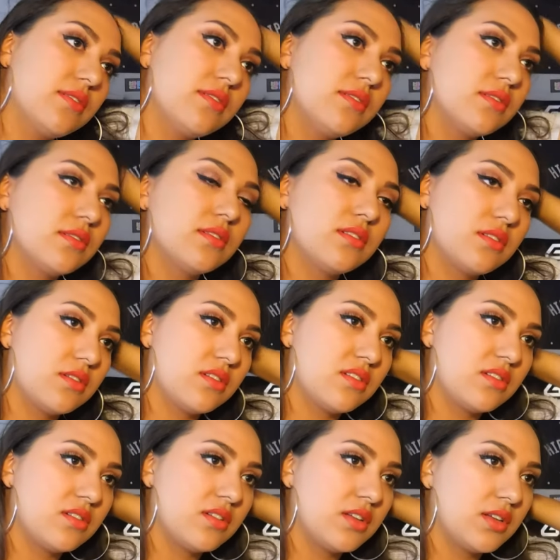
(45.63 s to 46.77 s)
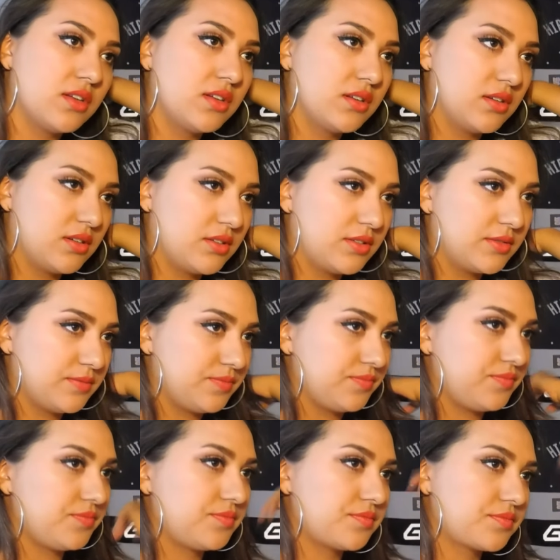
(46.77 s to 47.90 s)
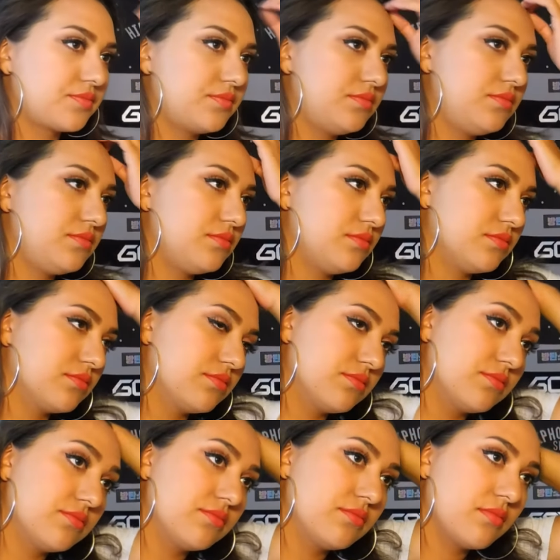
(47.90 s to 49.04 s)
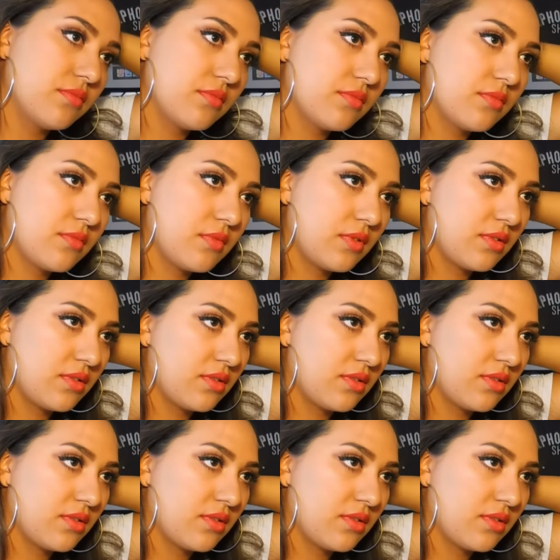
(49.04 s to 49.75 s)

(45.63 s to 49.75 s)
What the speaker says: (silence)